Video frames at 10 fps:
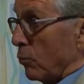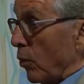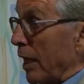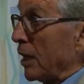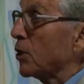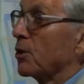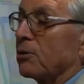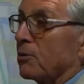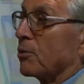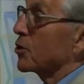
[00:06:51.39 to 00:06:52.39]
wish
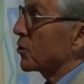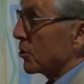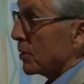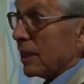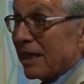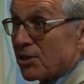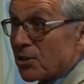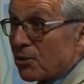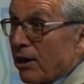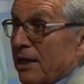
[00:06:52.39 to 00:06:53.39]
was to
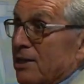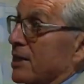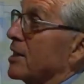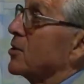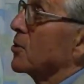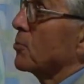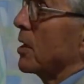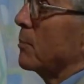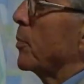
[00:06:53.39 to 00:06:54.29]
integrate it into one